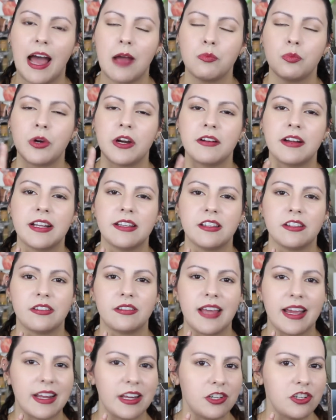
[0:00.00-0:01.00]
I'm wearing the
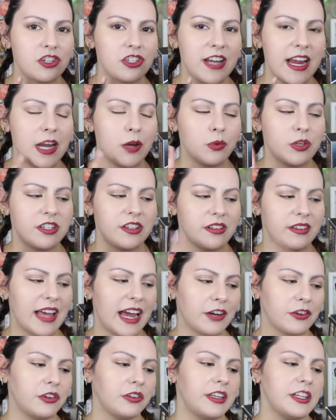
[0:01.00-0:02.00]
second shade, which is
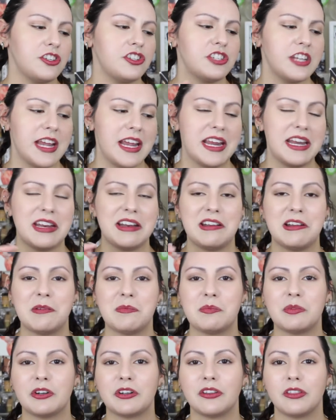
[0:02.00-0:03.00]
actually shade
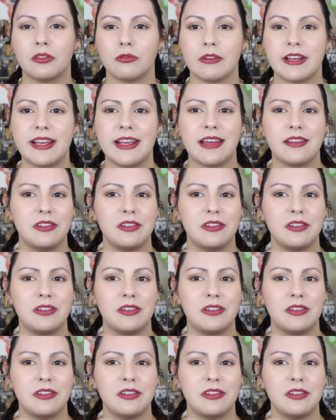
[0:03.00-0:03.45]
number 3.